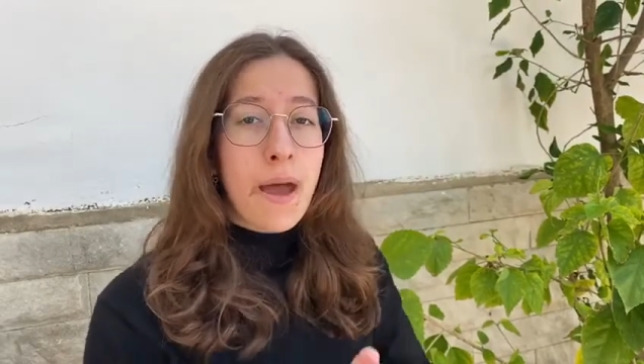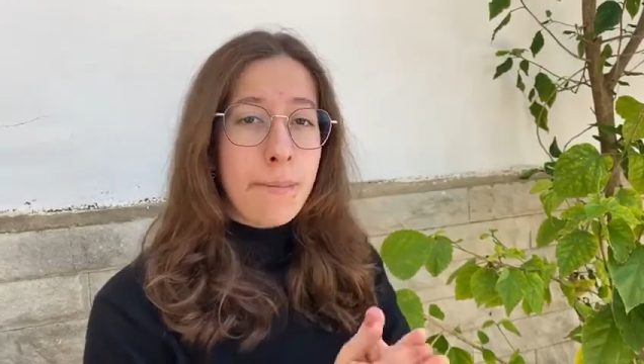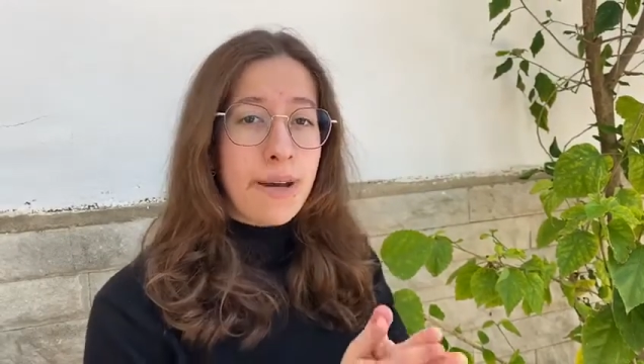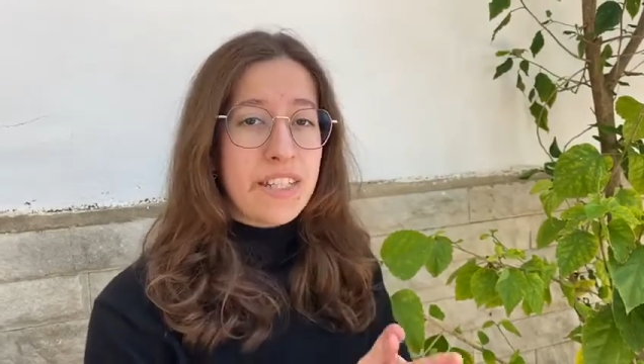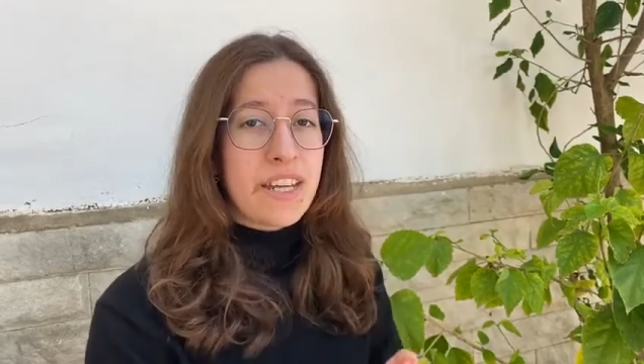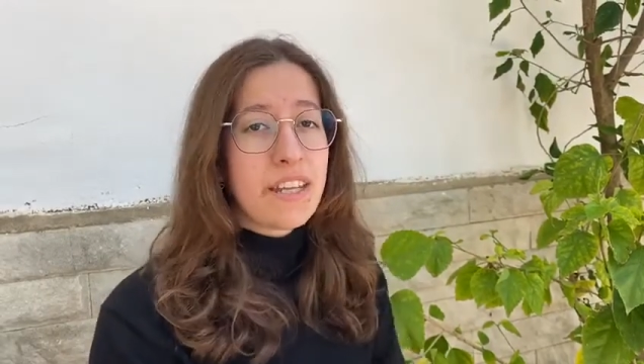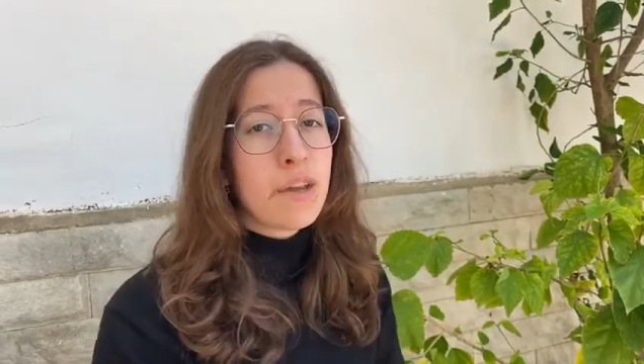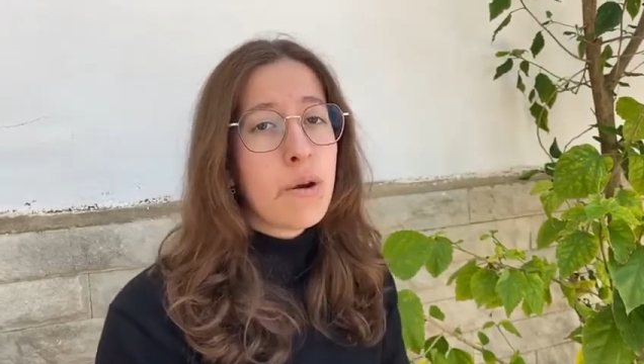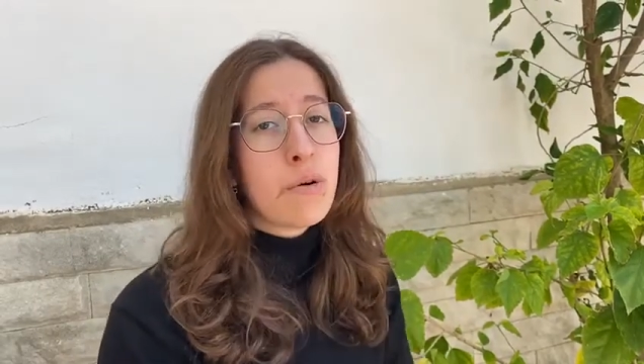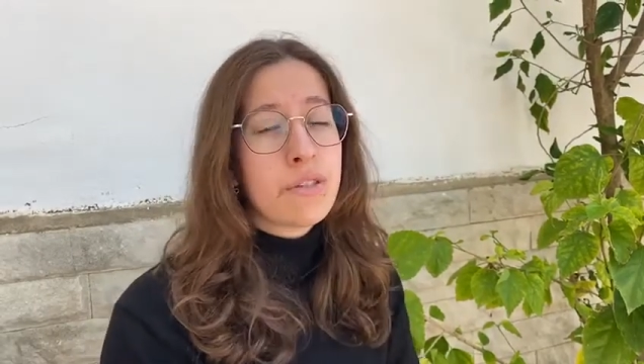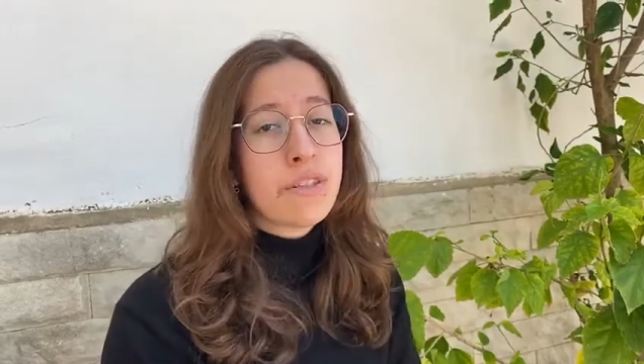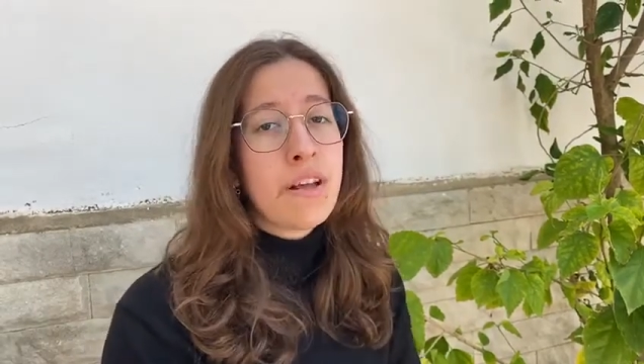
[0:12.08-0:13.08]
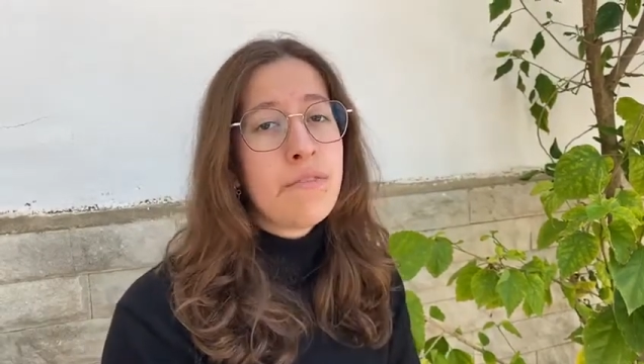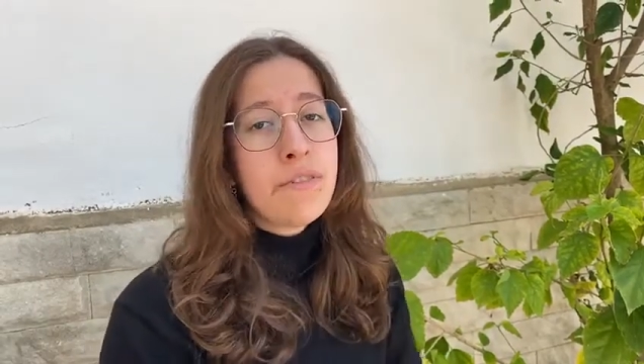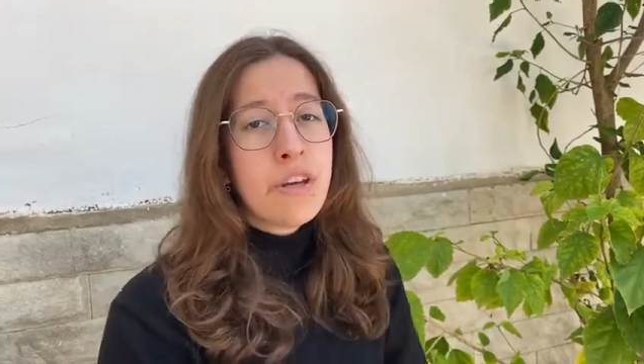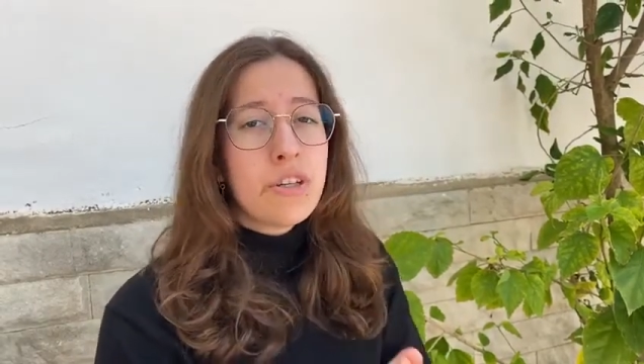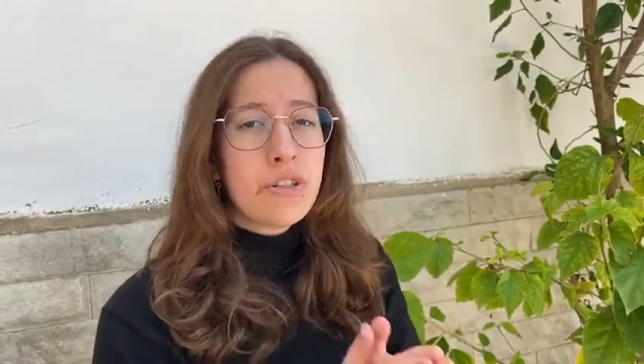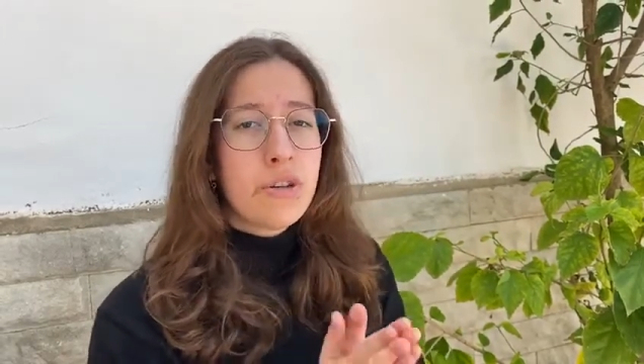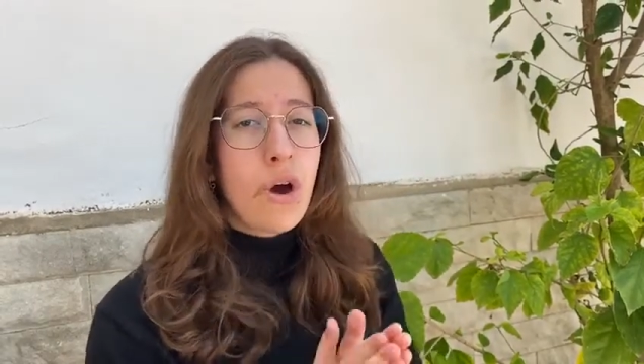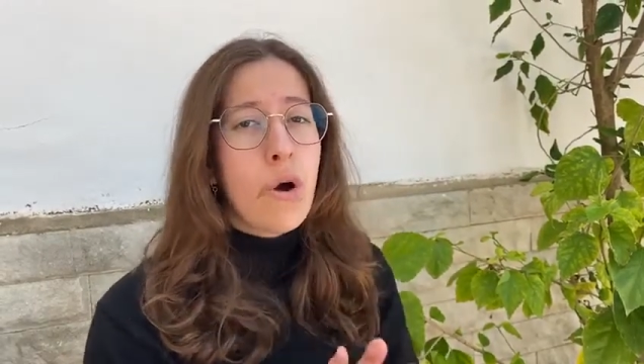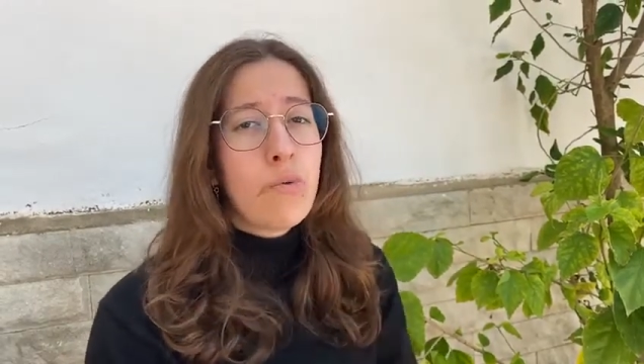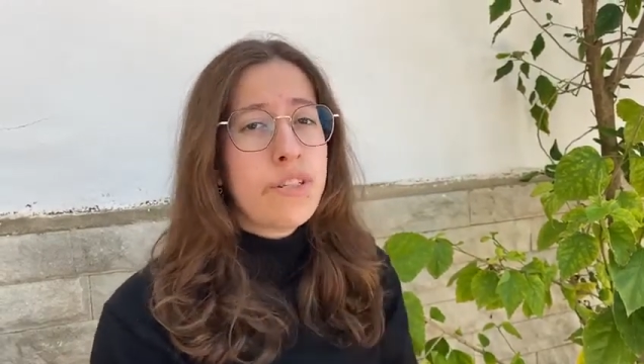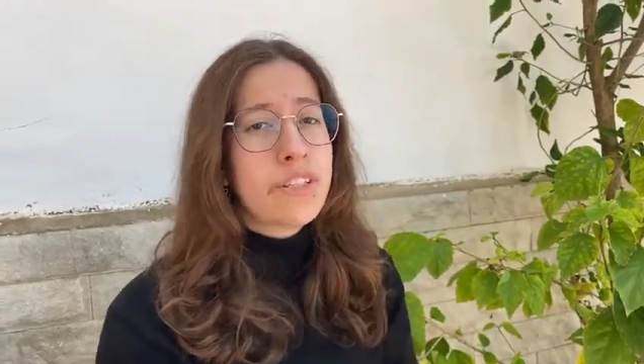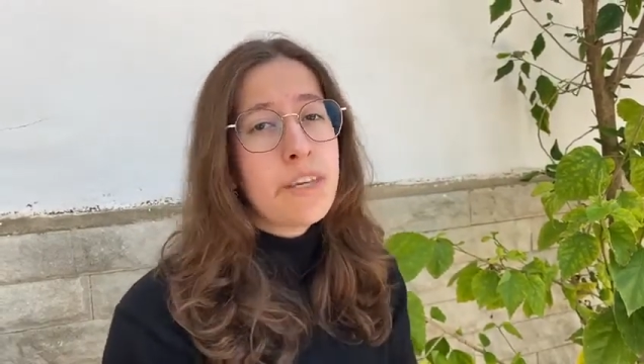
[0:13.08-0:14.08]
My 10-year-old self should
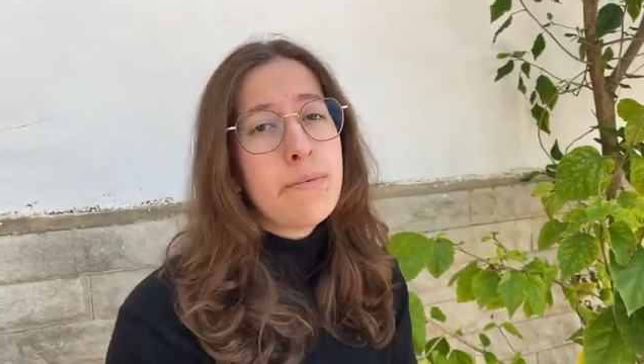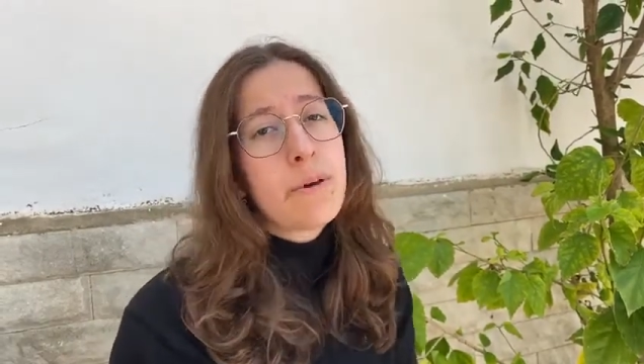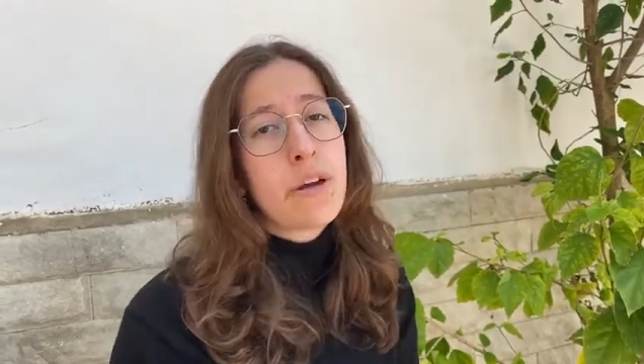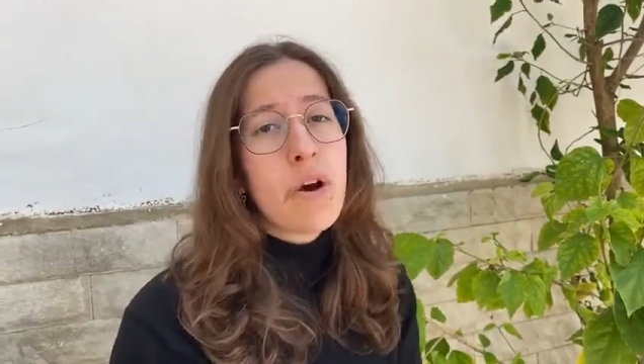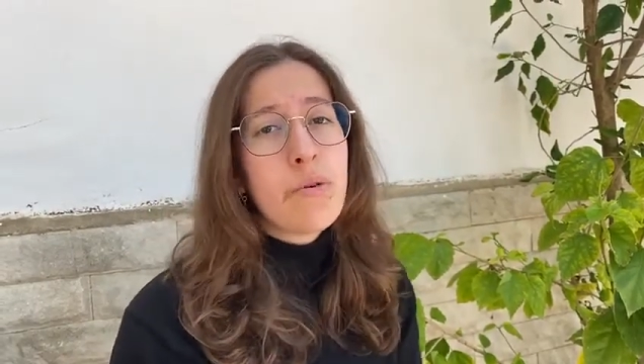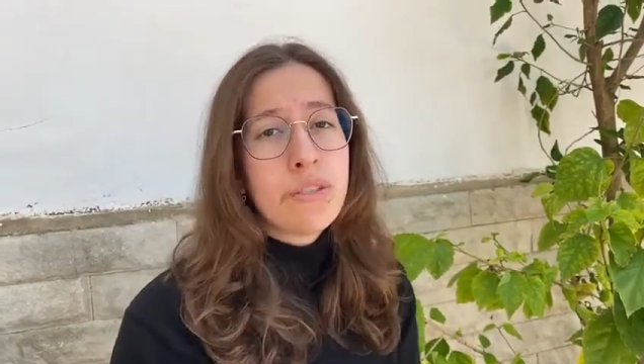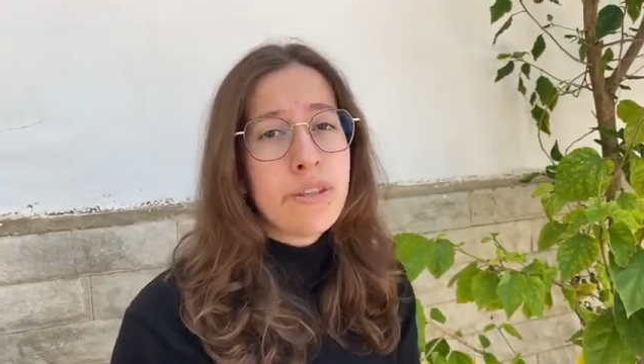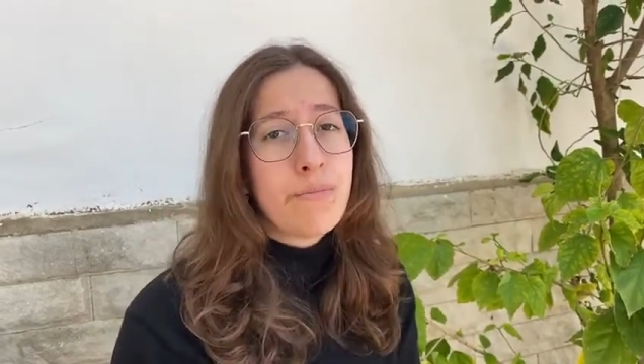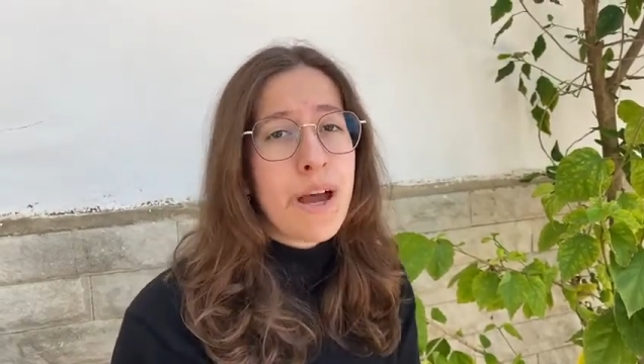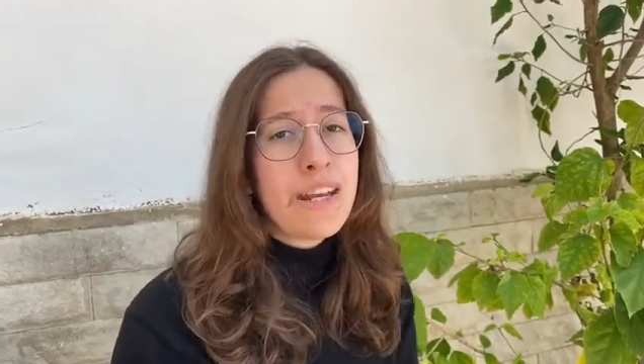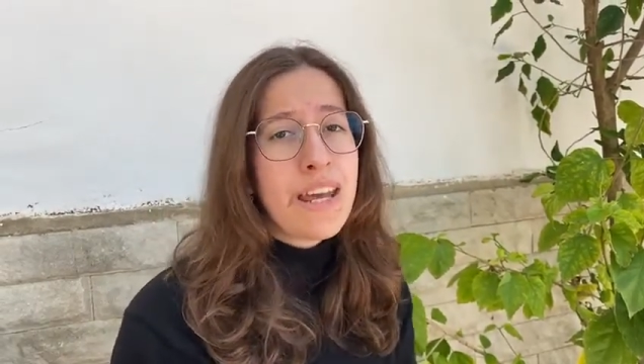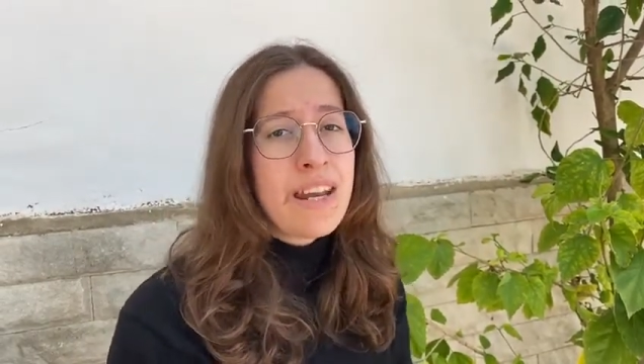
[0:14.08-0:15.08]
always keep her goals in mind